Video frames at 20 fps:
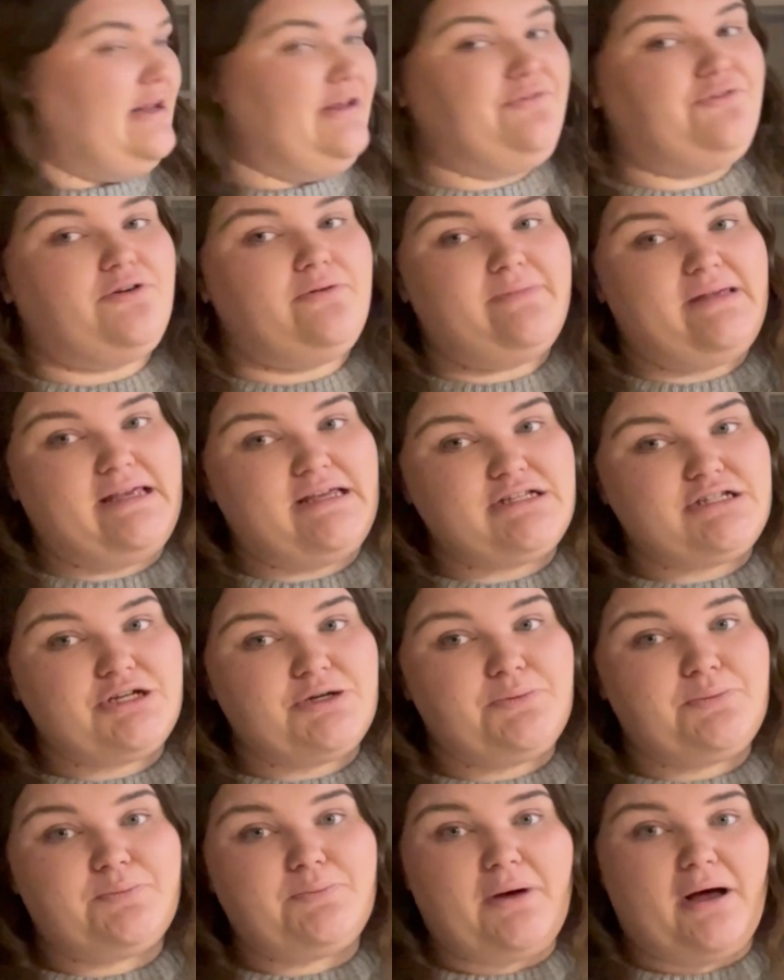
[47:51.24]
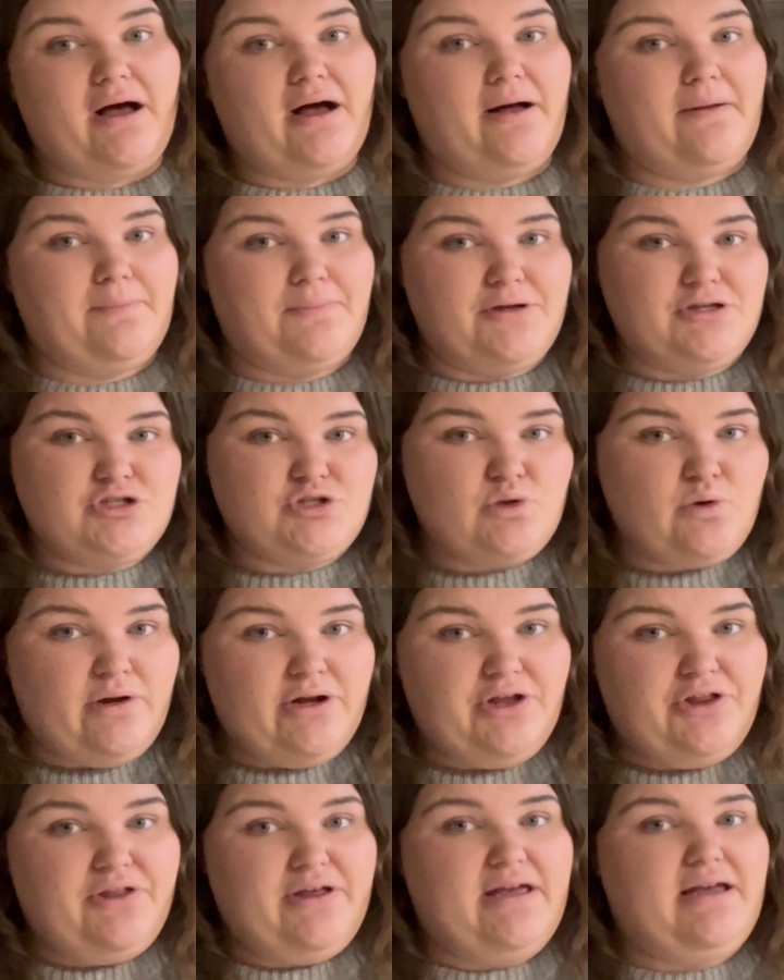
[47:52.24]
for me to put
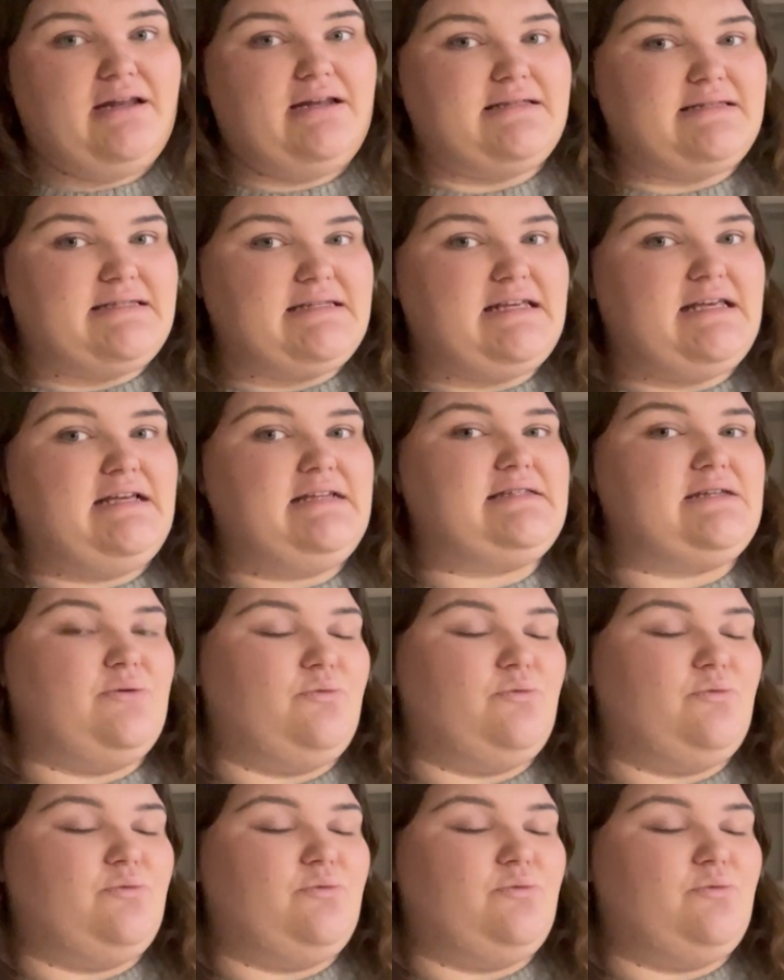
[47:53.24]
soil in and seeds and